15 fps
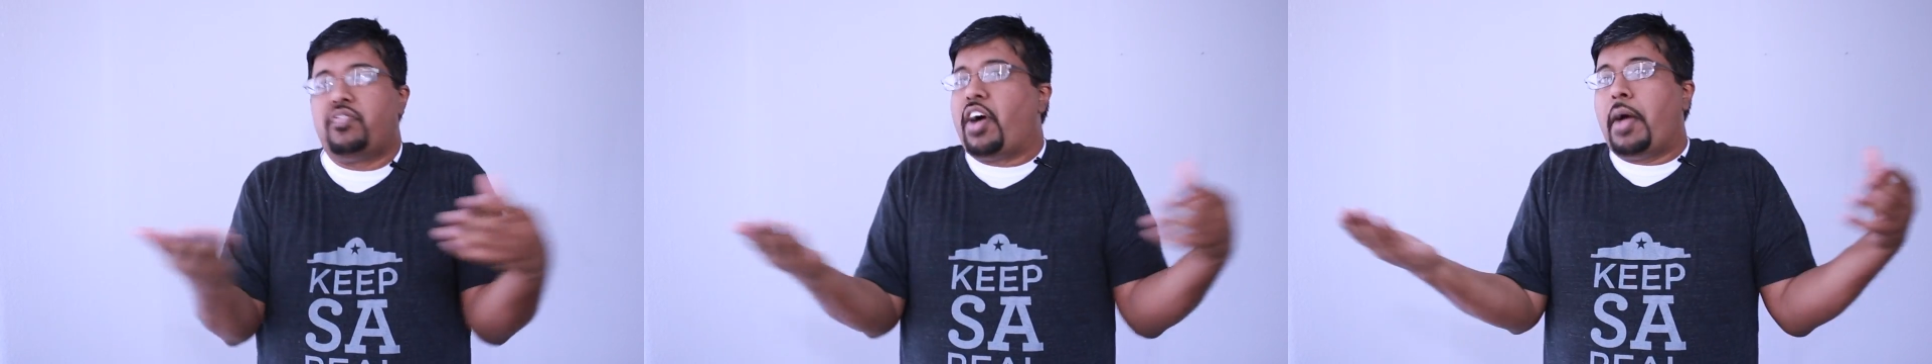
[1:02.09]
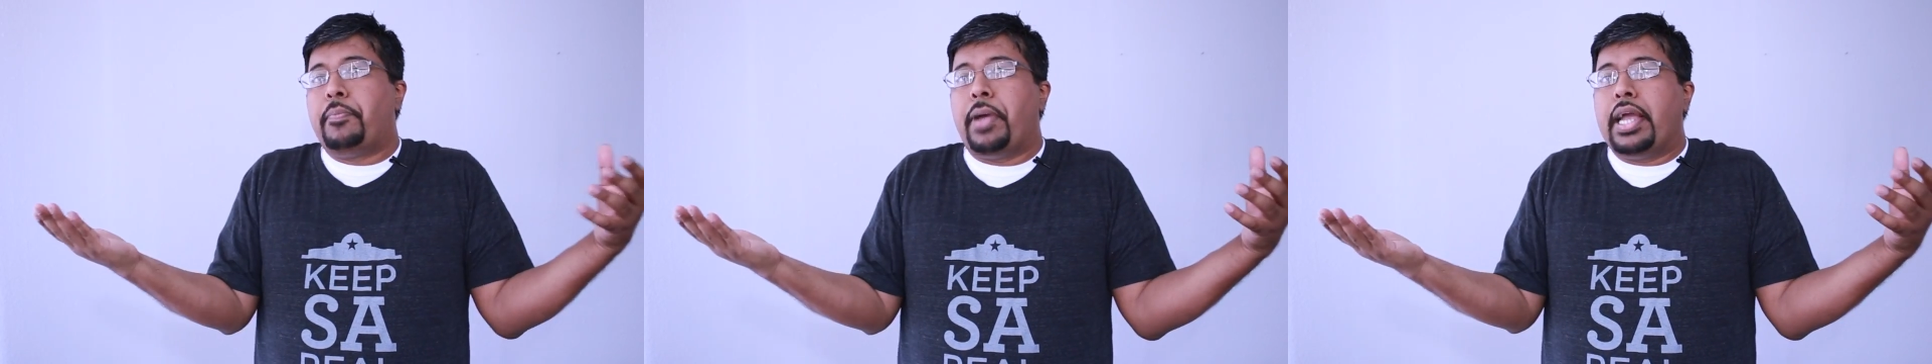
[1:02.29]

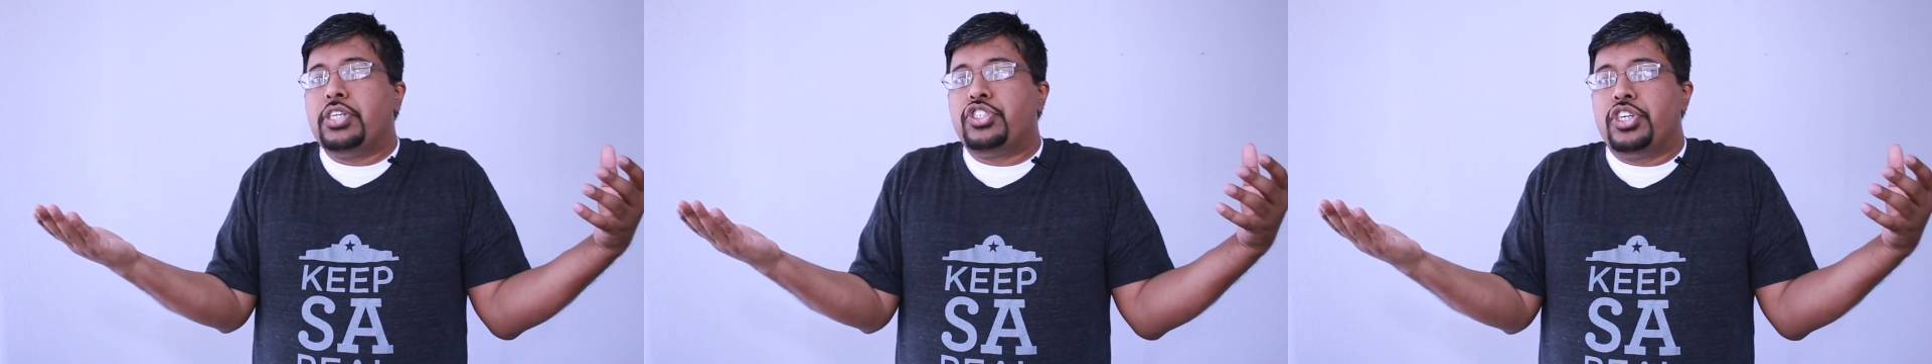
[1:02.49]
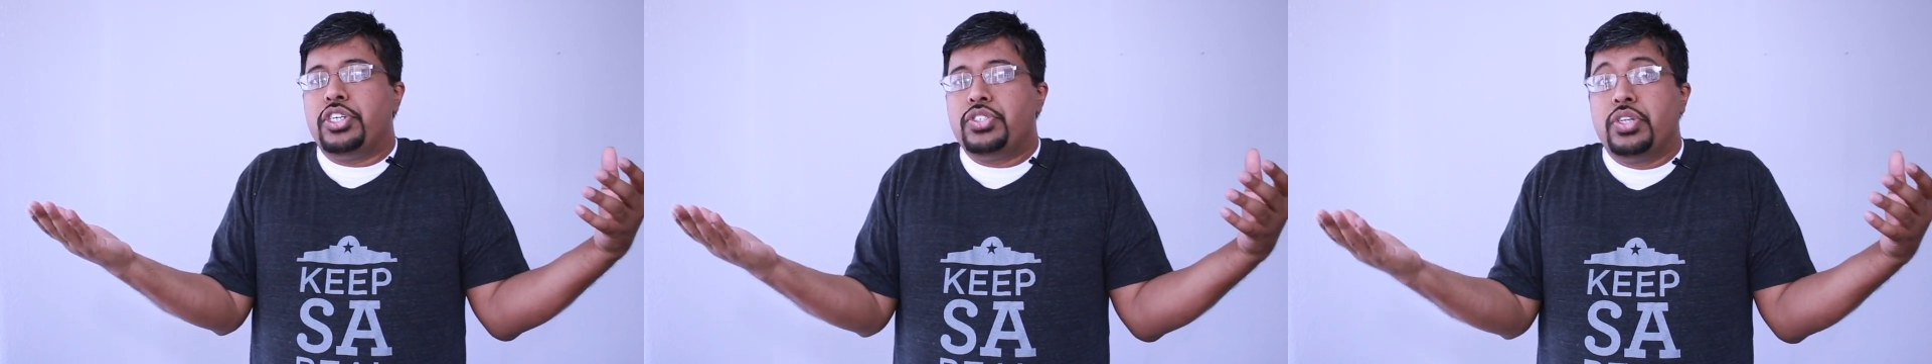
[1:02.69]
5
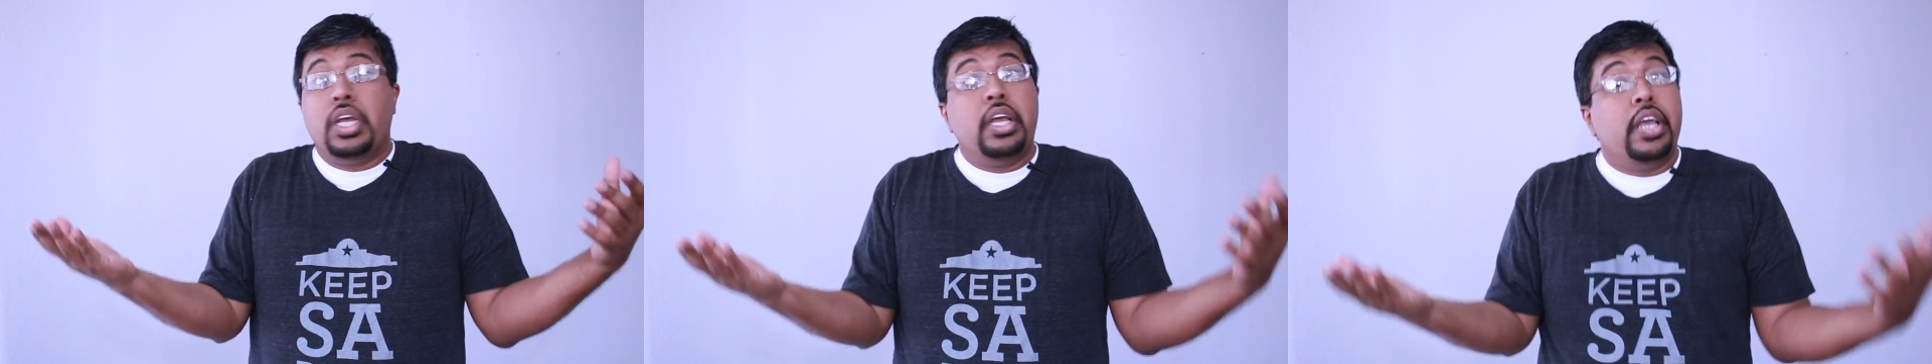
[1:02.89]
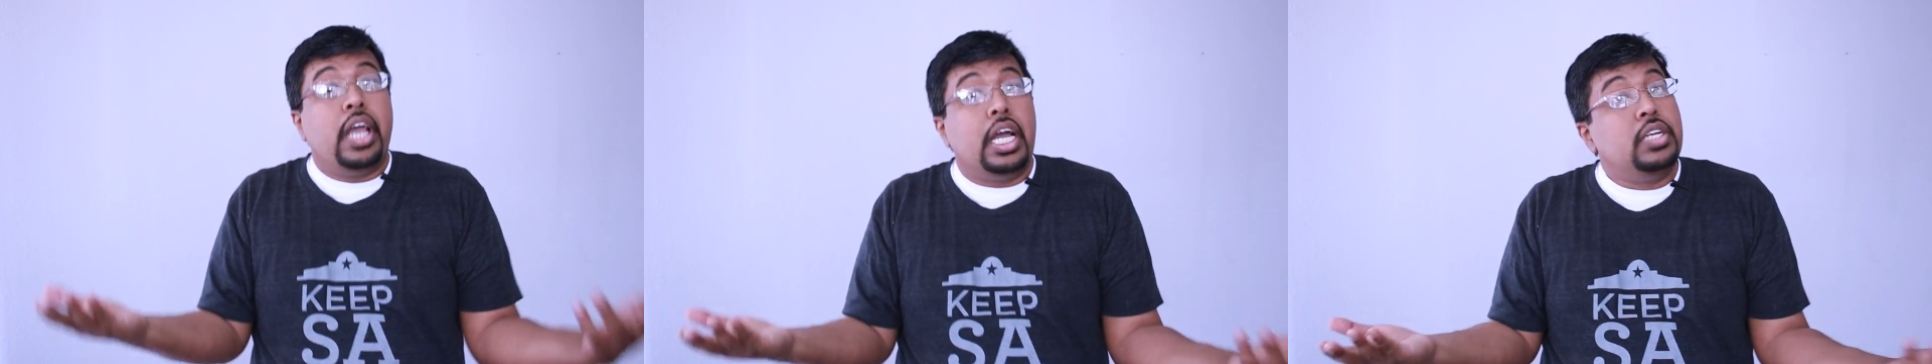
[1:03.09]
pages,
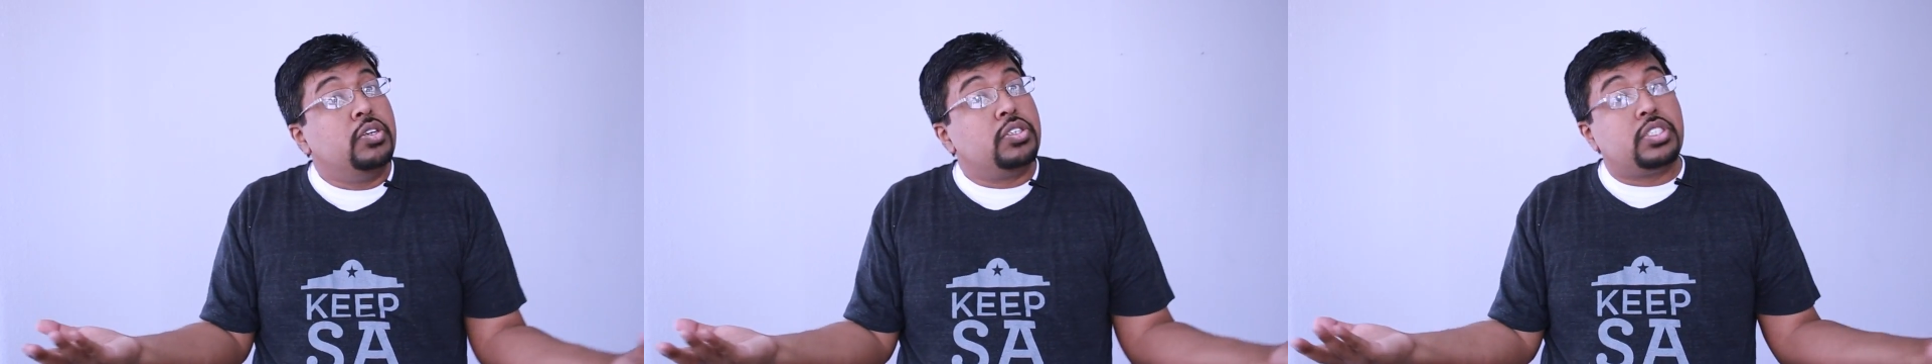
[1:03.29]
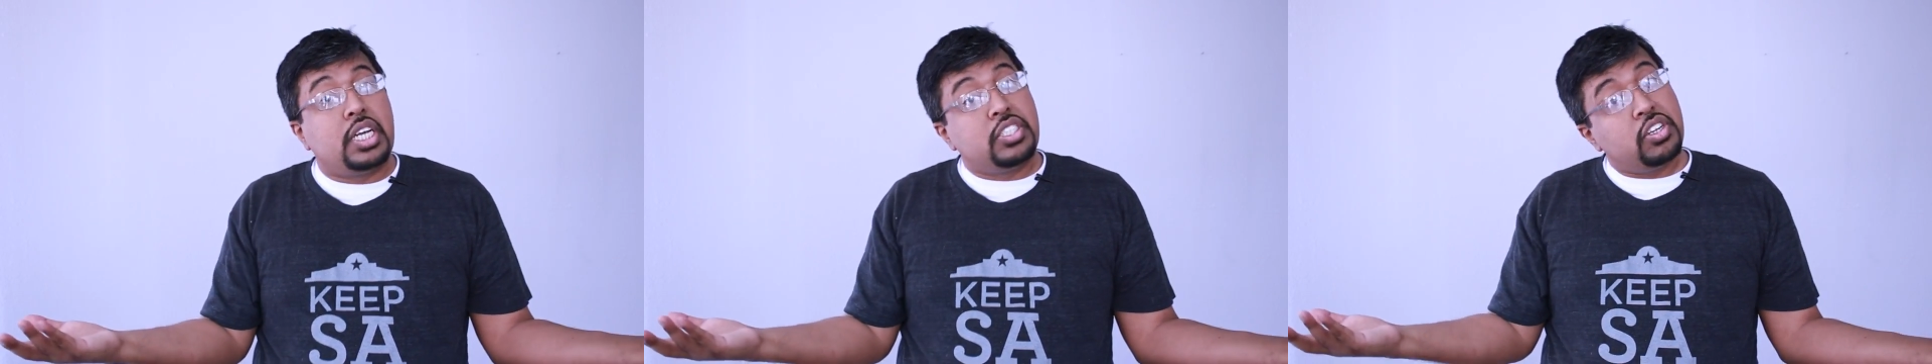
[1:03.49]
and
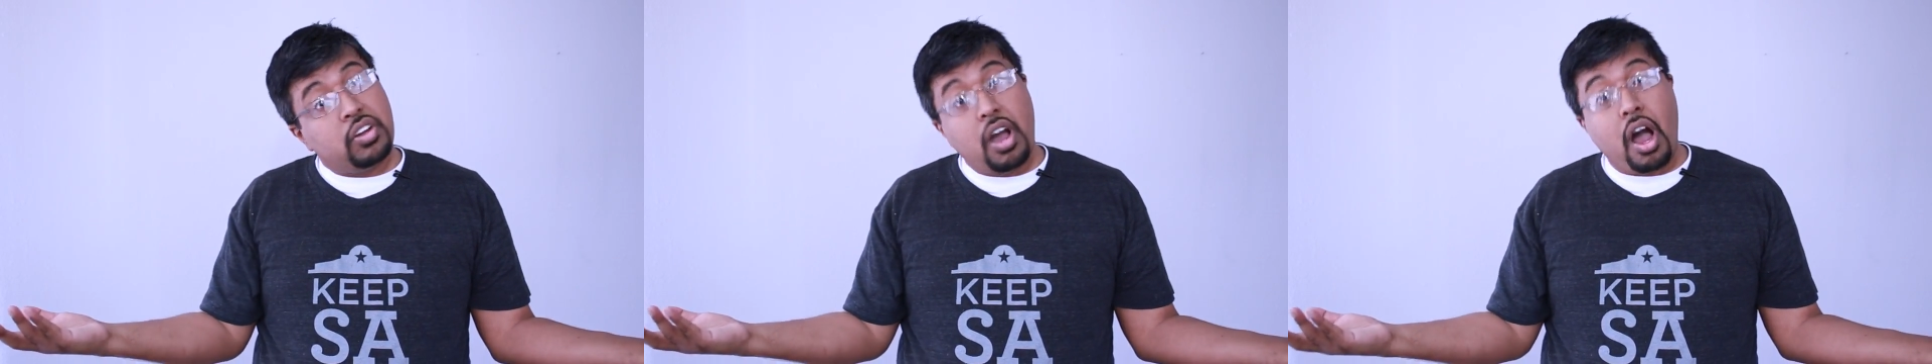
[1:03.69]
you're set to